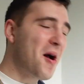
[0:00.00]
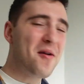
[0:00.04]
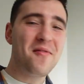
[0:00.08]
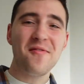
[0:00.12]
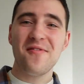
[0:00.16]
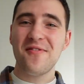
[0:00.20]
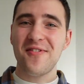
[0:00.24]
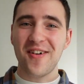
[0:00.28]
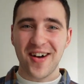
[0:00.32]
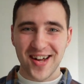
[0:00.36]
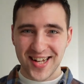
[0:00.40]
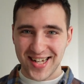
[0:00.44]
But
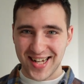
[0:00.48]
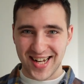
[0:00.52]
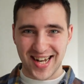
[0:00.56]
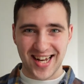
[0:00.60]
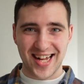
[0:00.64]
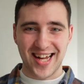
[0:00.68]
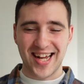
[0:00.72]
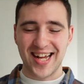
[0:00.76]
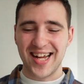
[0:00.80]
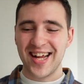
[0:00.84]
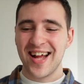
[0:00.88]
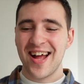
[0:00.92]
I'm
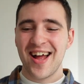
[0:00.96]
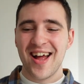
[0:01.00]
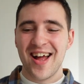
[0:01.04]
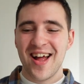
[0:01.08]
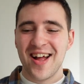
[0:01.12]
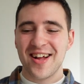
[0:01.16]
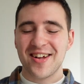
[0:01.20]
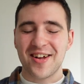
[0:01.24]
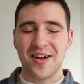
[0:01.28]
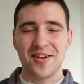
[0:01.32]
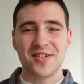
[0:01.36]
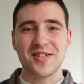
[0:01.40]
finally
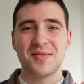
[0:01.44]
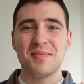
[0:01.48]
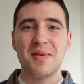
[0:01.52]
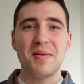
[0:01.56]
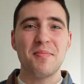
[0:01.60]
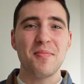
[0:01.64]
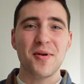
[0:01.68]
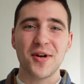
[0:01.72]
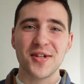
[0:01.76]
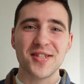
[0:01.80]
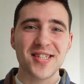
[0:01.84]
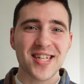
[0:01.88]
going to
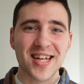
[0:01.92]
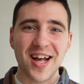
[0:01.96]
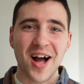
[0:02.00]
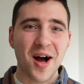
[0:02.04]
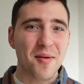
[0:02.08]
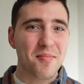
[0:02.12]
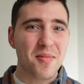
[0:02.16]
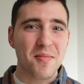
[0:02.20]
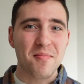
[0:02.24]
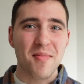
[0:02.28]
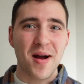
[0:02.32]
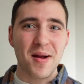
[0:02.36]
be putting
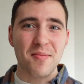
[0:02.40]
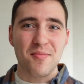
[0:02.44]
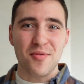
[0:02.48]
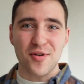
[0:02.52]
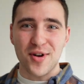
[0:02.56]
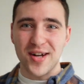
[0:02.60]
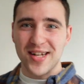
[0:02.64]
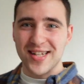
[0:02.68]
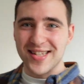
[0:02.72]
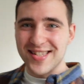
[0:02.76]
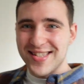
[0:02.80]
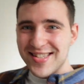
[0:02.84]
up my
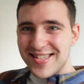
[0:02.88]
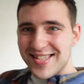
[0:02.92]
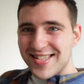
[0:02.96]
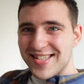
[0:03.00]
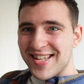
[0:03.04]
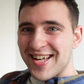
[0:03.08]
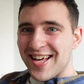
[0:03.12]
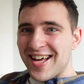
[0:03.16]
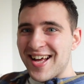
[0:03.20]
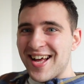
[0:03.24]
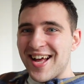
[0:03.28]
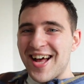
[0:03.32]

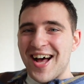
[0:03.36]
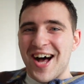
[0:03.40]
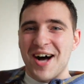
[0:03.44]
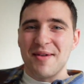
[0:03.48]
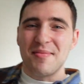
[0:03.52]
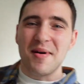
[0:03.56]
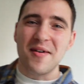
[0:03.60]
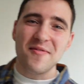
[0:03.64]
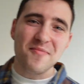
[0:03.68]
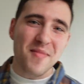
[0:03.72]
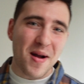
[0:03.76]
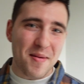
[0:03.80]
prints
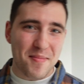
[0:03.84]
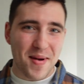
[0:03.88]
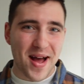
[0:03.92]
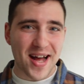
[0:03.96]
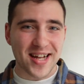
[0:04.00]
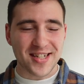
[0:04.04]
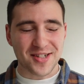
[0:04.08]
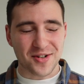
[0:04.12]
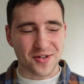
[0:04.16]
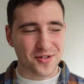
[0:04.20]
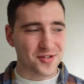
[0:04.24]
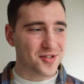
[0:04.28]
above my
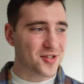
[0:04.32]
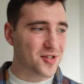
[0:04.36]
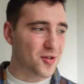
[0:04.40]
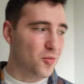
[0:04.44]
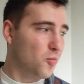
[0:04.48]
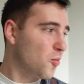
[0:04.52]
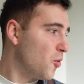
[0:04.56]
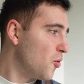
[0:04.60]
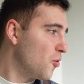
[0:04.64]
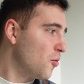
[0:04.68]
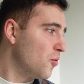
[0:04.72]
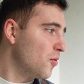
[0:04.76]
bed
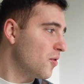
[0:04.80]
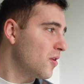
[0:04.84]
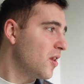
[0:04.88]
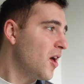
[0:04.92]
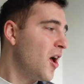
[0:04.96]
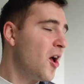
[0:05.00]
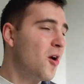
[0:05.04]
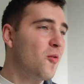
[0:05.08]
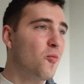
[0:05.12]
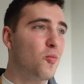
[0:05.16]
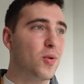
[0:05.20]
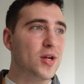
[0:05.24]
onto the
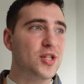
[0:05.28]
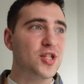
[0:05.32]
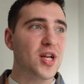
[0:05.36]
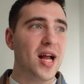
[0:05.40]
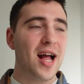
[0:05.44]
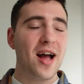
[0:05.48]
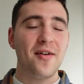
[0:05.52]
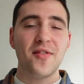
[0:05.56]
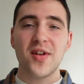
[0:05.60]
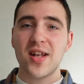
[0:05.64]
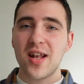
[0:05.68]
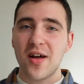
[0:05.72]
wall, which
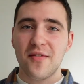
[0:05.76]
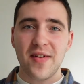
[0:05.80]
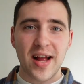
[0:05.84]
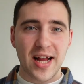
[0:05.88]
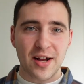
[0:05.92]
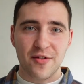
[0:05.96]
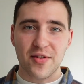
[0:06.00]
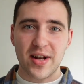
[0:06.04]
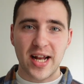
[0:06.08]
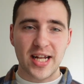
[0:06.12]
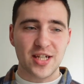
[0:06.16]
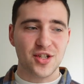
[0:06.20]
I have a
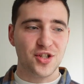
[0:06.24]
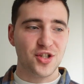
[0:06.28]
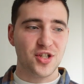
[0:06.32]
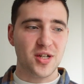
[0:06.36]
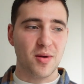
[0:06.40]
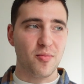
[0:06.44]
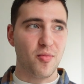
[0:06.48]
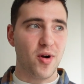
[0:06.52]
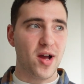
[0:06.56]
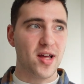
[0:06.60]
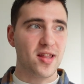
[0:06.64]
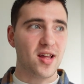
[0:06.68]
love-hate
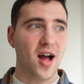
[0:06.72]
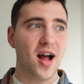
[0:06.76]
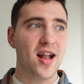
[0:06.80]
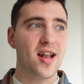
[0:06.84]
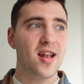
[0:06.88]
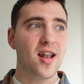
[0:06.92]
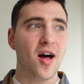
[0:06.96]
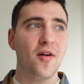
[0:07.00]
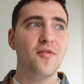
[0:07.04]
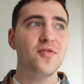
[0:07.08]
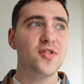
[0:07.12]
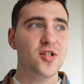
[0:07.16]
relationship with. I
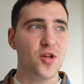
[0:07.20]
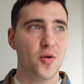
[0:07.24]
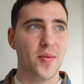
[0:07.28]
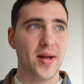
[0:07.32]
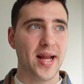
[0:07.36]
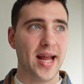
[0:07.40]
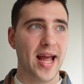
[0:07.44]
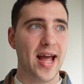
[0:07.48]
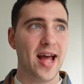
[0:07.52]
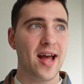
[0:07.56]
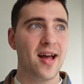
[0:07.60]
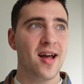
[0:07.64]
love
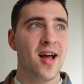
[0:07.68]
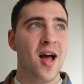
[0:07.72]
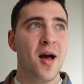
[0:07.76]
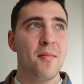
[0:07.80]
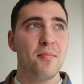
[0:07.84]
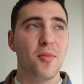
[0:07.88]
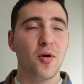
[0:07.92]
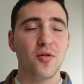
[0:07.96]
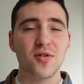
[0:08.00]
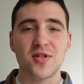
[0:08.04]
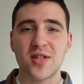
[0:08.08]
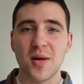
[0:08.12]
doing it,
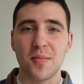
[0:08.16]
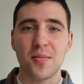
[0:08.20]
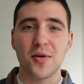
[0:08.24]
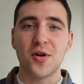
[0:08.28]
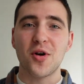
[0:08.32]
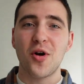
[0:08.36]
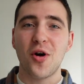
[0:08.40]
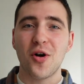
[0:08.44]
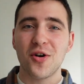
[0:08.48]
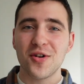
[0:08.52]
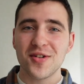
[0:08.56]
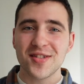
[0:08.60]
but also
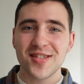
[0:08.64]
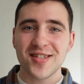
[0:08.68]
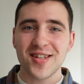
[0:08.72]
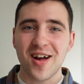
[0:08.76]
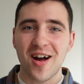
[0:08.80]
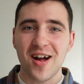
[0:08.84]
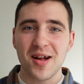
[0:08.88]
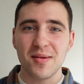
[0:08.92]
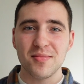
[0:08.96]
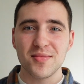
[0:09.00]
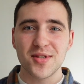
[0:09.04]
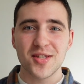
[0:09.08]

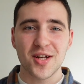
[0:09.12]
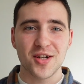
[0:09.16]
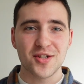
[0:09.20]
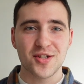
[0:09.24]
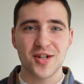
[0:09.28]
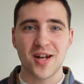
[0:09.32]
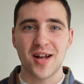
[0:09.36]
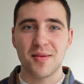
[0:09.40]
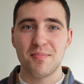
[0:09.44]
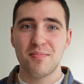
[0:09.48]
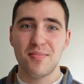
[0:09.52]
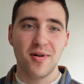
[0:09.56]
because I'm
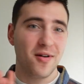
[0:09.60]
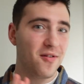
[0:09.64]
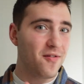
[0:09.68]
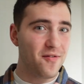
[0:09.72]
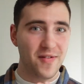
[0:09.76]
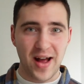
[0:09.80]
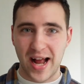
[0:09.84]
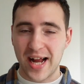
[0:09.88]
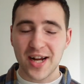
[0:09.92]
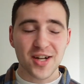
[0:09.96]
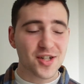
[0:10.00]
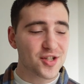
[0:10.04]
such a
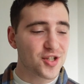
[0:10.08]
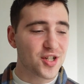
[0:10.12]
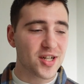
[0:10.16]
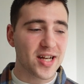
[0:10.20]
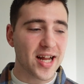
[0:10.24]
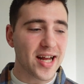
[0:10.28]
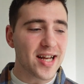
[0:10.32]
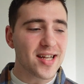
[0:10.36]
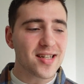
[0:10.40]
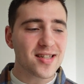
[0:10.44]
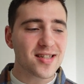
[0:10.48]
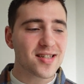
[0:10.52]

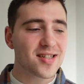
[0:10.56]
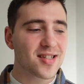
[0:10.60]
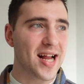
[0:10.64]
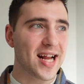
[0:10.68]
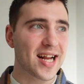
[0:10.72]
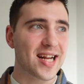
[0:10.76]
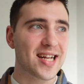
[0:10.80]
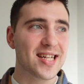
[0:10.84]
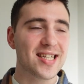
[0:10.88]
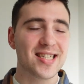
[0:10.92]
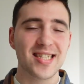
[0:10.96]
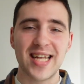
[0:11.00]
perfectionist,
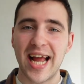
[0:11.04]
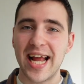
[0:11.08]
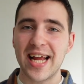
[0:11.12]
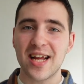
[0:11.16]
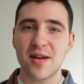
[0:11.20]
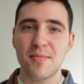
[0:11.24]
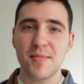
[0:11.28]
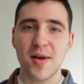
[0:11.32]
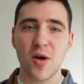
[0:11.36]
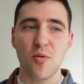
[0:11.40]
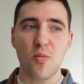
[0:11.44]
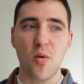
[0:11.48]
it can
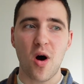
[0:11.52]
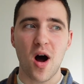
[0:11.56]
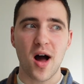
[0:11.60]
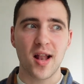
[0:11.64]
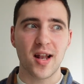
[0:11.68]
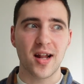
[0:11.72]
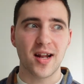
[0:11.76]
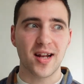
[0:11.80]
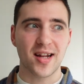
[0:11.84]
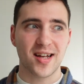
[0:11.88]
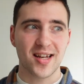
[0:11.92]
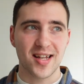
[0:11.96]
take me a
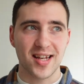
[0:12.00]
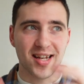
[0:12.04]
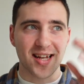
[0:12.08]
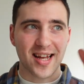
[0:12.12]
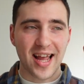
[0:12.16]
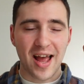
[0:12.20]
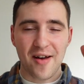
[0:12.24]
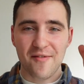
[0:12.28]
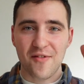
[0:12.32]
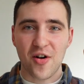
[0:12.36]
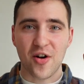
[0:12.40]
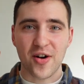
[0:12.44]
while. I kind
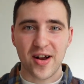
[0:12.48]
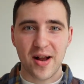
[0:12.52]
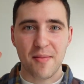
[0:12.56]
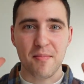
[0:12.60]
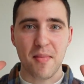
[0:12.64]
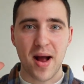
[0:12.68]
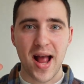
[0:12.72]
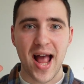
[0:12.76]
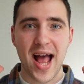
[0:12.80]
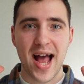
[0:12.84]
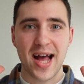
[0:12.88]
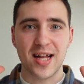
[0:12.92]
of get very
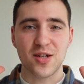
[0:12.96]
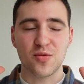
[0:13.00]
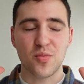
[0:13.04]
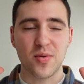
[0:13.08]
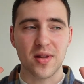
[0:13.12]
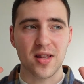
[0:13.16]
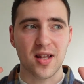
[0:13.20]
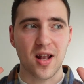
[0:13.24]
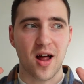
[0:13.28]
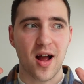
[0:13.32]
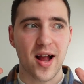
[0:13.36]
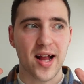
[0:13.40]
in my head
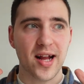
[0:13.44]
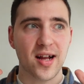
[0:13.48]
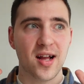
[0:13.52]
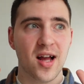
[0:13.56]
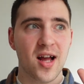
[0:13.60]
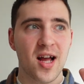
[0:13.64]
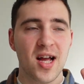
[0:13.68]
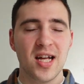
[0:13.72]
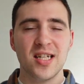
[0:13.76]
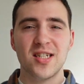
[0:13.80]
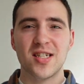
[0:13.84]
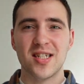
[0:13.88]
with like,
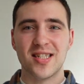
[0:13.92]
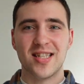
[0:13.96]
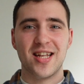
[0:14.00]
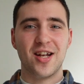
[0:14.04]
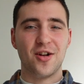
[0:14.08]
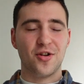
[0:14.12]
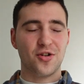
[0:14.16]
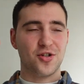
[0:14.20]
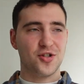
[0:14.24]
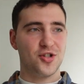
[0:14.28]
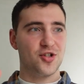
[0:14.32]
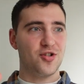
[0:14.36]
does
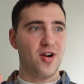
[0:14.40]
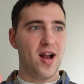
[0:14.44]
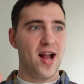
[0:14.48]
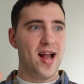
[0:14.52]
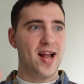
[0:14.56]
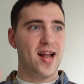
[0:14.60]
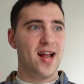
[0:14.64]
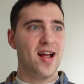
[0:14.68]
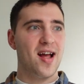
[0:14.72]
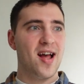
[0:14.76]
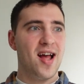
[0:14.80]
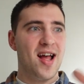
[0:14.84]
it look
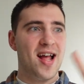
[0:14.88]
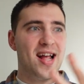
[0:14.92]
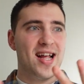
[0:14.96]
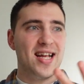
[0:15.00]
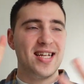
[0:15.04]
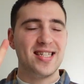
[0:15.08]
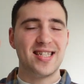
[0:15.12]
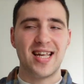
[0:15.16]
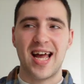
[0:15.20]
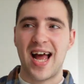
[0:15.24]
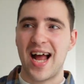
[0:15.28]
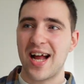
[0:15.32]
straight?
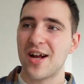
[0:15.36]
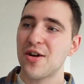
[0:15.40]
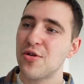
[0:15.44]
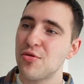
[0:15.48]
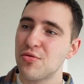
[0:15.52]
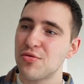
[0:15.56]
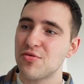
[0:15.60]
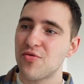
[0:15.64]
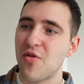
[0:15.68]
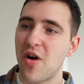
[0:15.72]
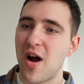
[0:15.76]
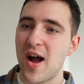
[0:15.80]
Is it
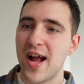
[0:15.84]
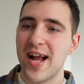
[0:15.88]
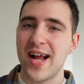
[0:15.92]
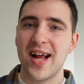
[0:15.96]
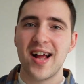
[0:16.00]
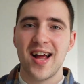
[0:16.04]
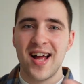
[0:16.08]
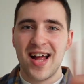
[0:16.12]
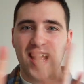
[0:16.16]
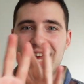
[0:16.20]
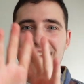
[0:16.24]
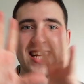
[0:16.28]
angled
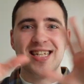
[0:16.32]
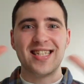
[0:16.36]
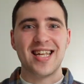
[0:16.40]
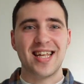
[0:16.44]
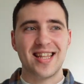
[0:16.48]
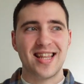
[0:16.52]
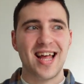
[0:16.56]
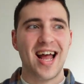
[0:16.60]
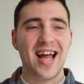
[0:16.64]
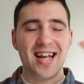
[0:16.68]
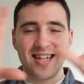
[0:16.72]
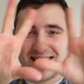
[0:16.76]
right? Is
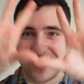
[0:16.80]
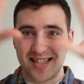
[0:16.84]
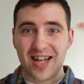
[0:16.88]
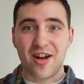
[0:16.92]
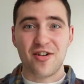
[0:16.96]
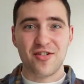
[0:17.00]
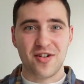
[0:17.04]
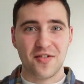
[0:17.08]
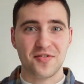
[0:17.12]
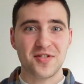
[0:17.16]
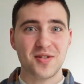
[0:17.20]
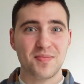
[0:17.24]

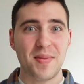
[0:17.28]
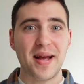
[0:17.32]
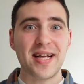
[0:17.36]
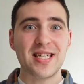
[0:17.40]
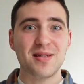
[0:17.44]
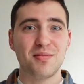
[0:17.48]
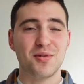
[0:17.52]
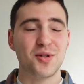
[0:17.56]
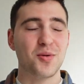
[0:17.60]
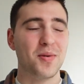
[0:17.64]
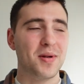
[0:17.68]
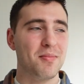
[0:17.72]
there enough
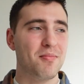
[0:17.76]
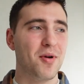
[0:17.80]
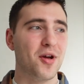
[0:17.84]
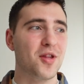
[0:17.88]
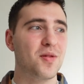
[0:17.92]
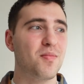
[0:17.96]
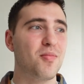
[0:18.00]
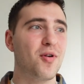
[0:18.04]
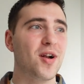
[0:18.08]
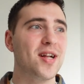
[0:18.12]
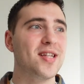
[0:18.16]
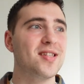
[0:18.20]
space between
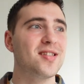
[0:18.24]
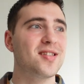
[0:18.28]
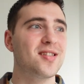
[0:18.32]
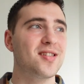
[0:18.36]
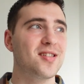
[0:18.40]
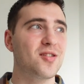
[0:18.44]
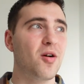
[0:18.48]
both prints?